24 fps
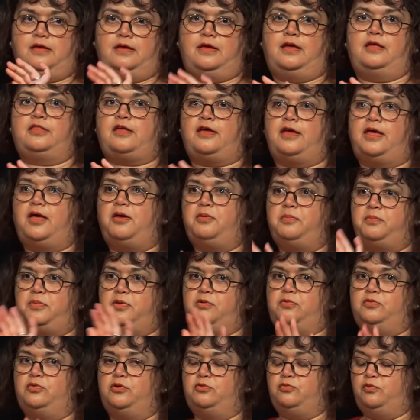as I hope
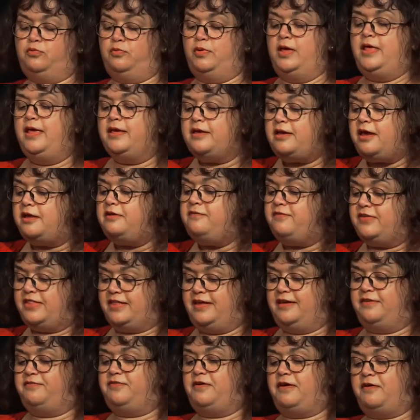you will all go and
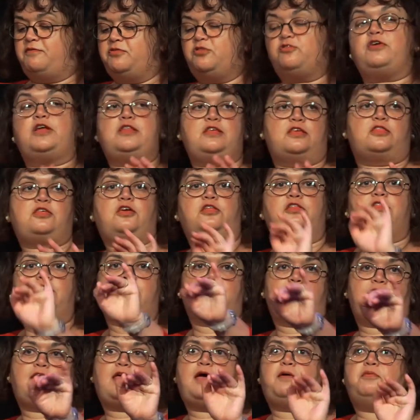visit if you haven't already,
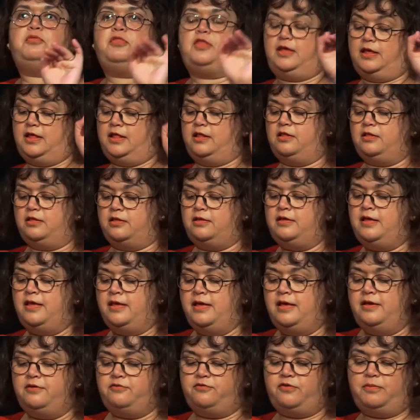just down the hill
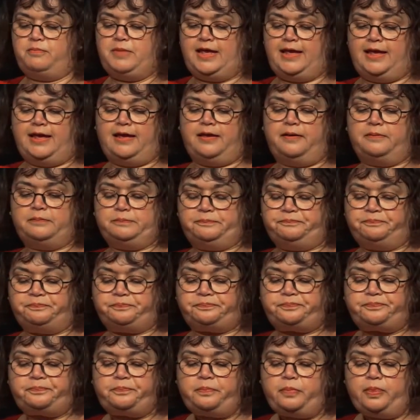from here.
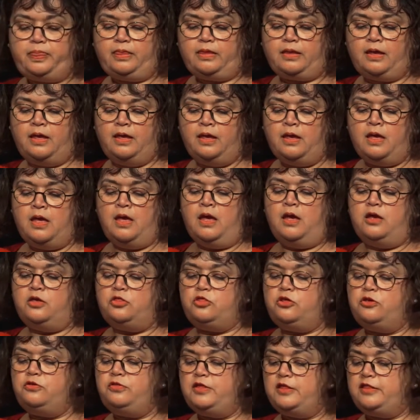
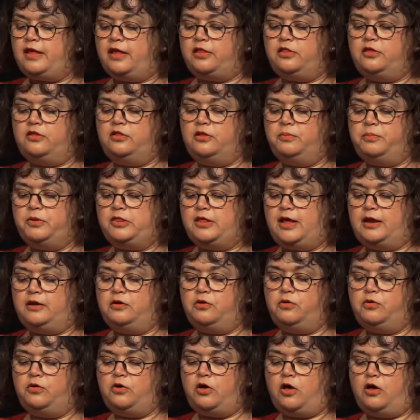Judy sat in the
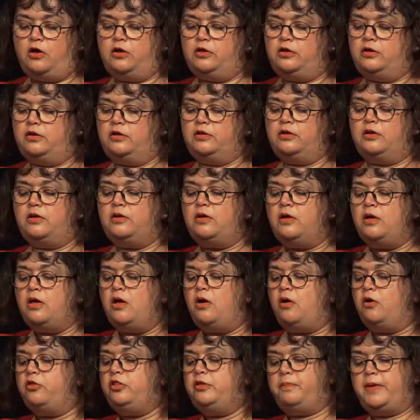botanical garden
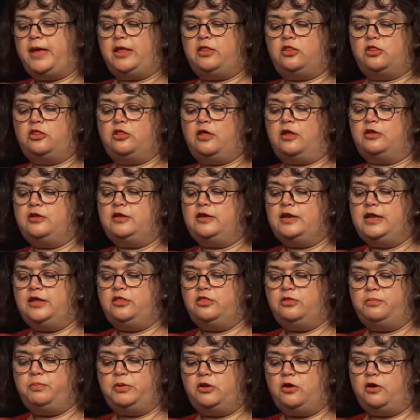on the bench underneath
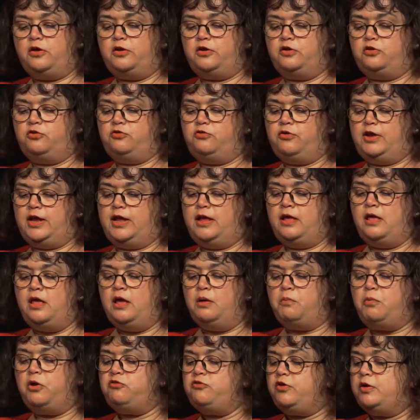the banana tree,
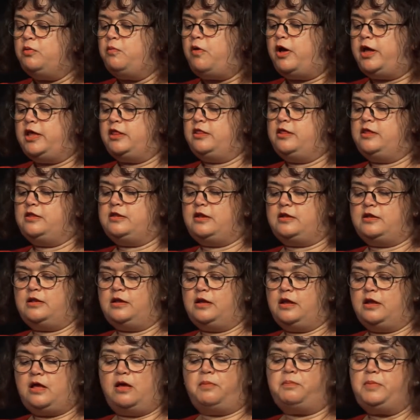wondering why she
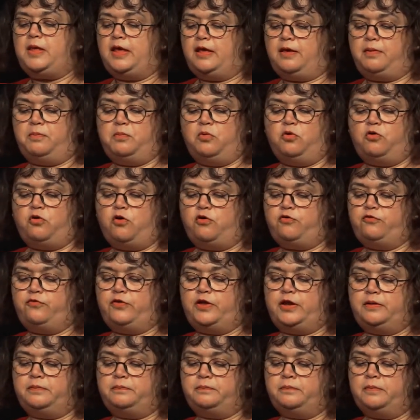didn't come here more
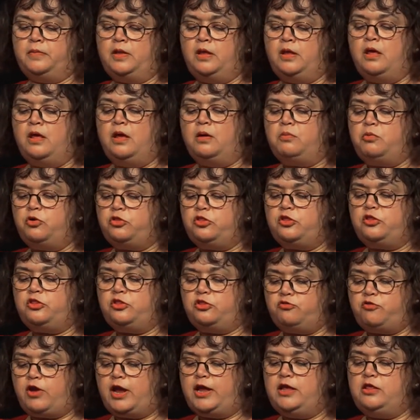often. What a
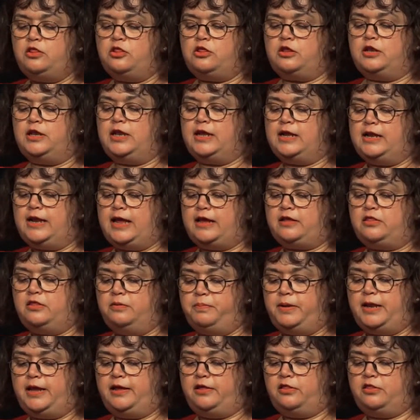strange and neglected
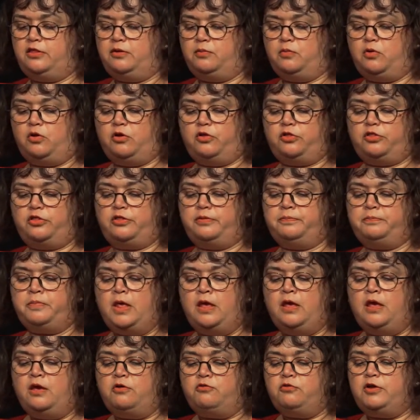place it was.
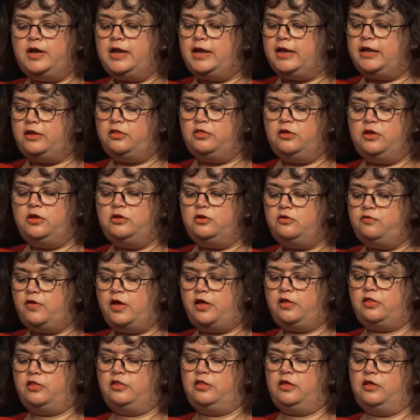Really, the
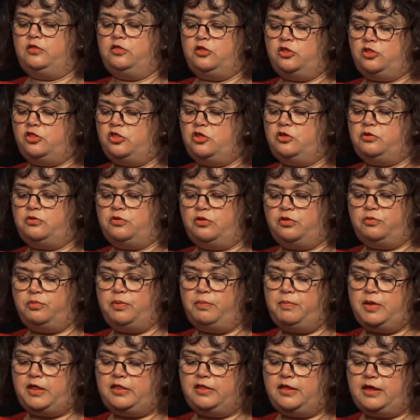university and the students were
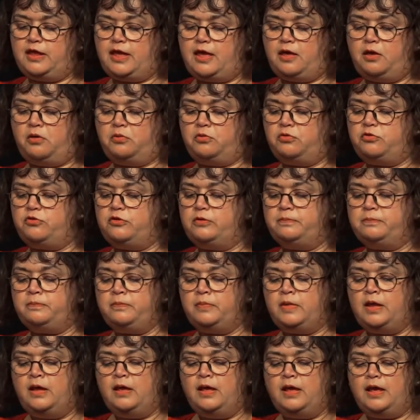missing out.
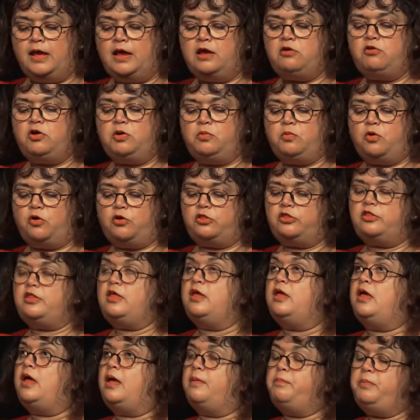Here it was,
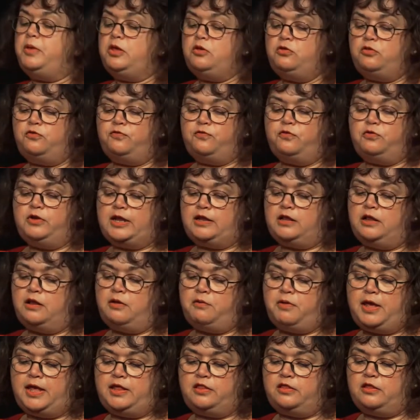a beautiful little
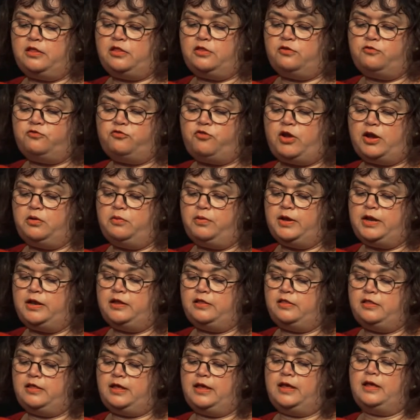oasis of
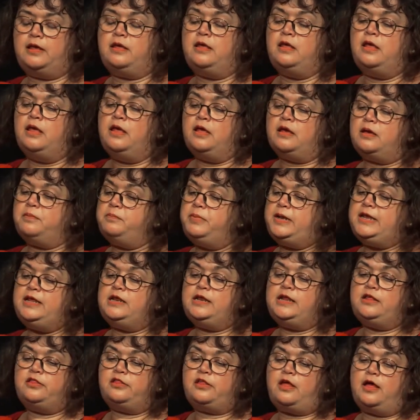tranquility,
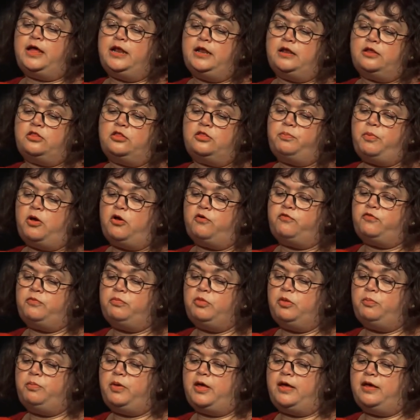completely silent apart from
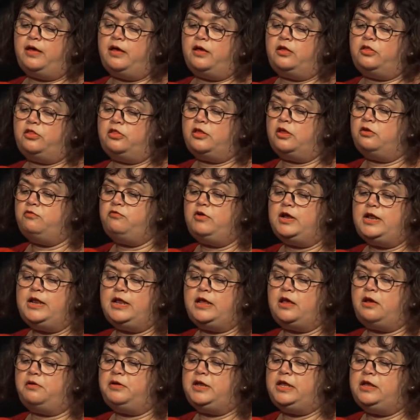the birds and
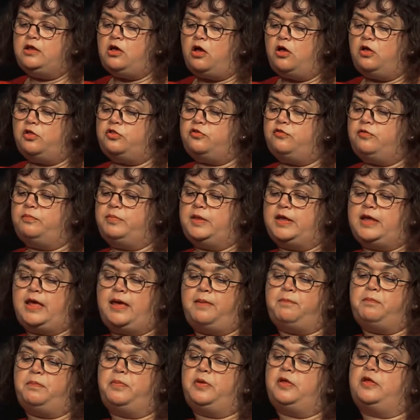really only yards from the
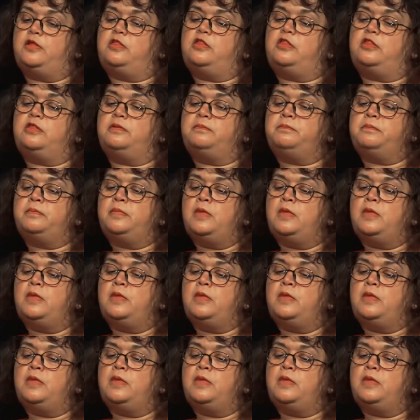campus.